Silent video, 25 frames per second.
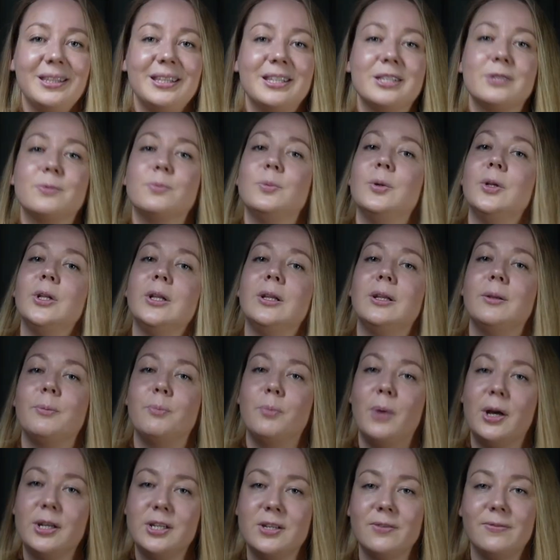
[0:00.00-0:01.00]
This will
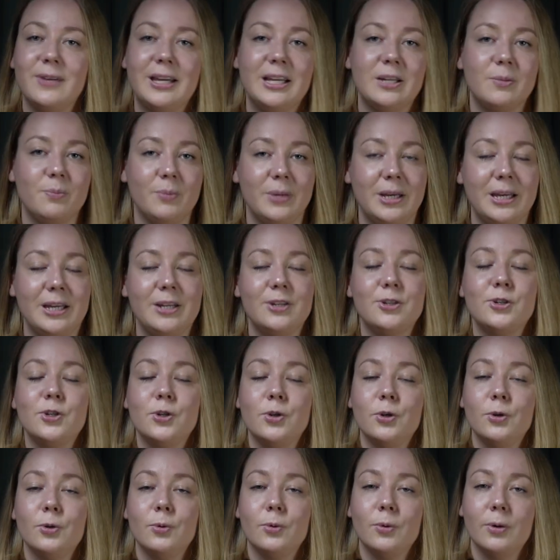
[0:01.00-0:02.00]
motivate me
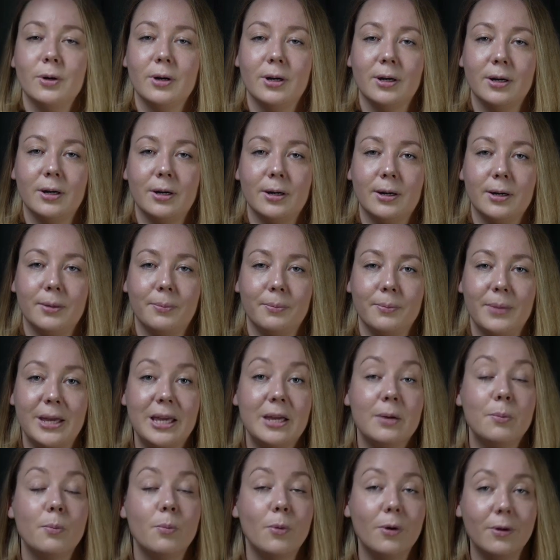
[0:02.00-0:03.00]
to
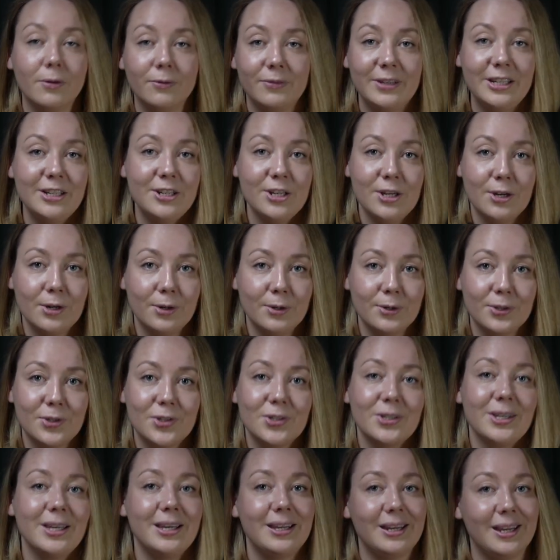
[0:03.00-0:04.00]
make more
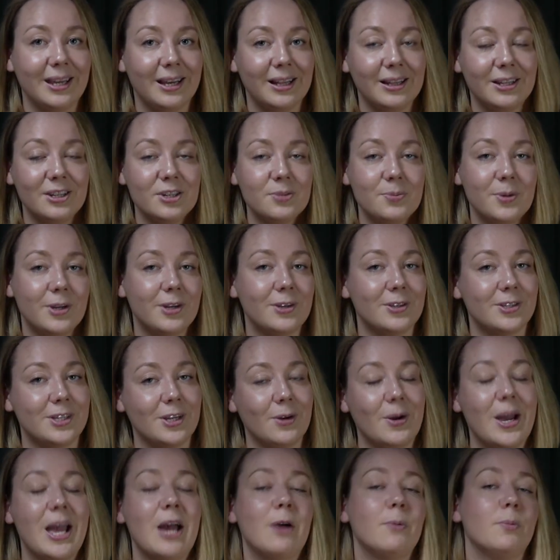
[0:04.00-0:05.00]
videos in English, because
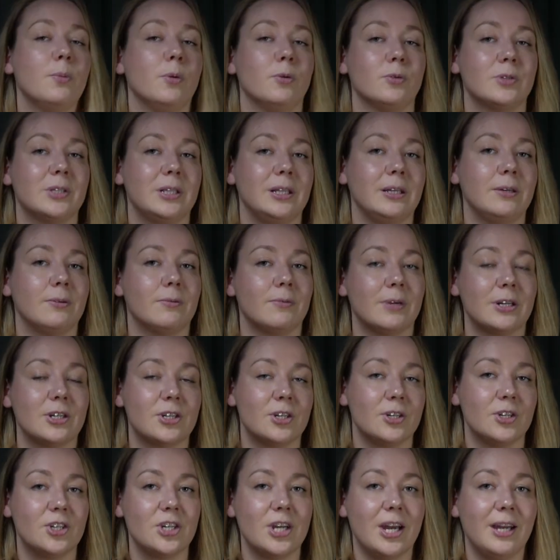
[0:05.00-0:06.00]
now I have mostly a
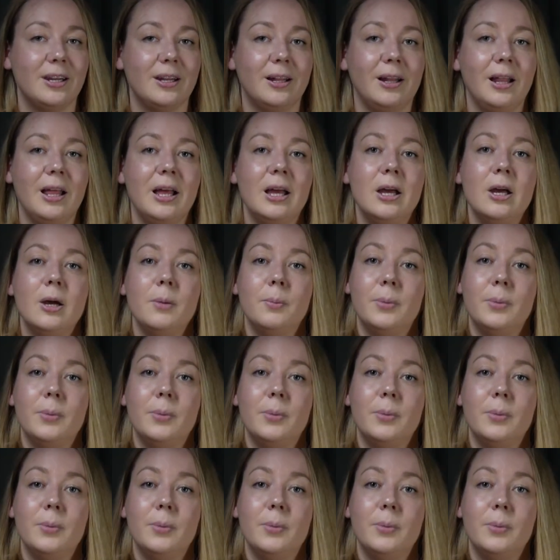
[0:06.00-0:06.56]
Russian channel,